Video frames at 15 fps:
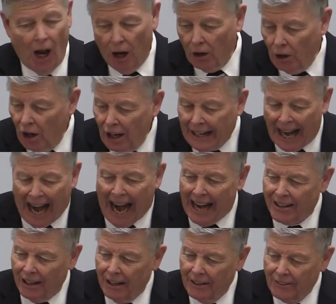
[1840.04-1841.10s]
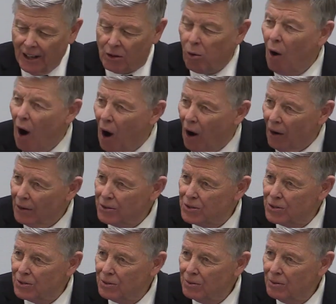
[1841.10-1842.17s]
Look at the
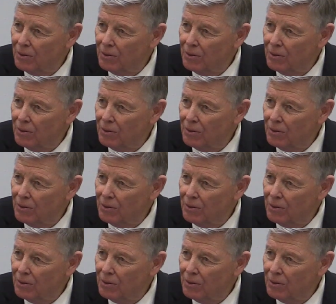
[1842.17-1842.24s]
cross